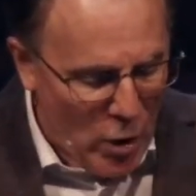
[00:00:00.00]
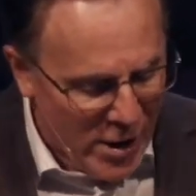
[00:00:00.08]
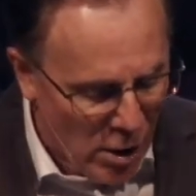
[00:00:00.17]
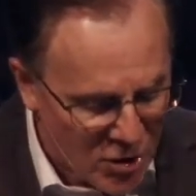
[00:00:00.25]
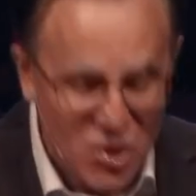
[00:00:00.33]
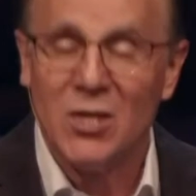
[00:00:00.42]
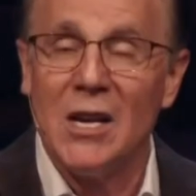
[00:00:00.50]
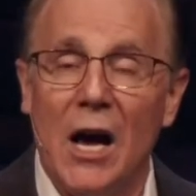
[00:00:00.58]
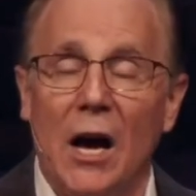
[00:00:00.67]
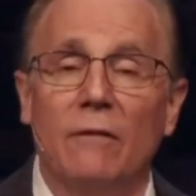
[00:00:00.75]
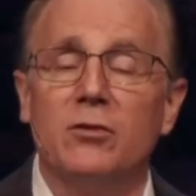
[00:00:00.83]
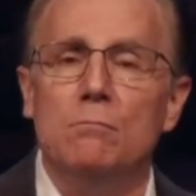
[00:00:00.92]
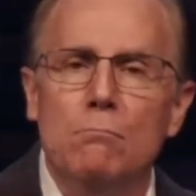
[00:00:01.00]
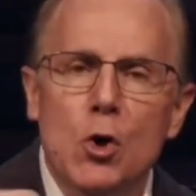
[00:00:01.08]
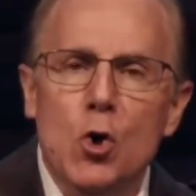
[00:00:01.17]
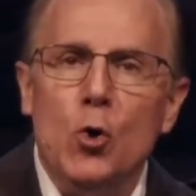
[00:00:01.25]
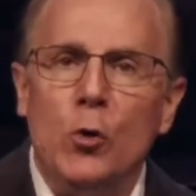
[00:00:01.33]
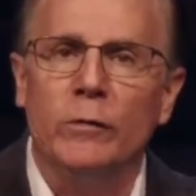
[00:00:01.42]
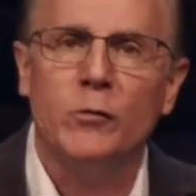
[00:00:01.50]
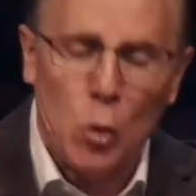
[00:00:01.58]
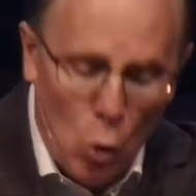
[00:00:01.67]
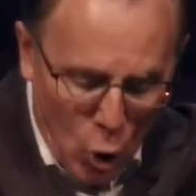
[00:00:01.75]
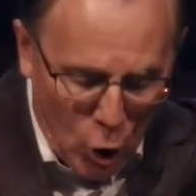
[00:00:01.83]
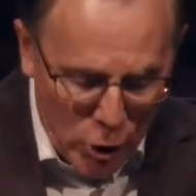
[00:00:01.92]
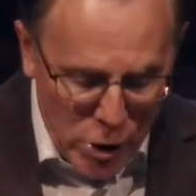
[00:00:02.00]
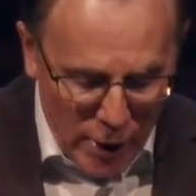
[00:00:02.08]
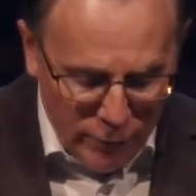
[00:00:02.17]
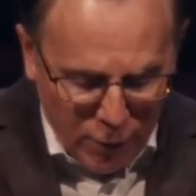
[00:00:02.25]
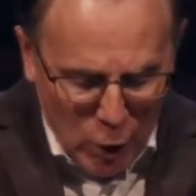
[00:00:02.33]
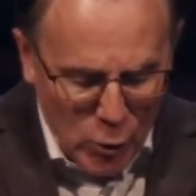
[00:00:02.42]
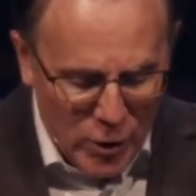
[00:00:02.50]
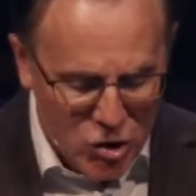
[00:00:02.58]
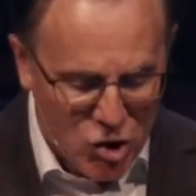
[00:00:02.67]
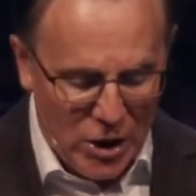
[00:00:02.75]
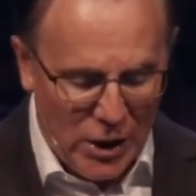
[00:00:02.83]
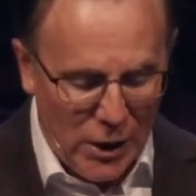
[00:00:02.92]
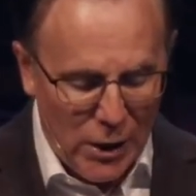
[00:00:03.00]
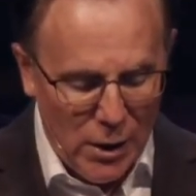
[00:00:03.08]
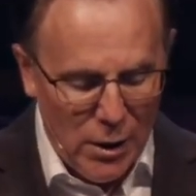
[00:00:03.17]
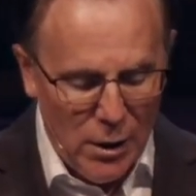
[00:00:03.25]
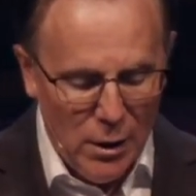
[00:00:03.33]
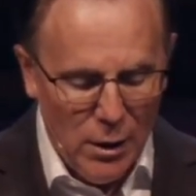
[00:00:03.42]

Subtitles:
we ourselves move toward flourishing.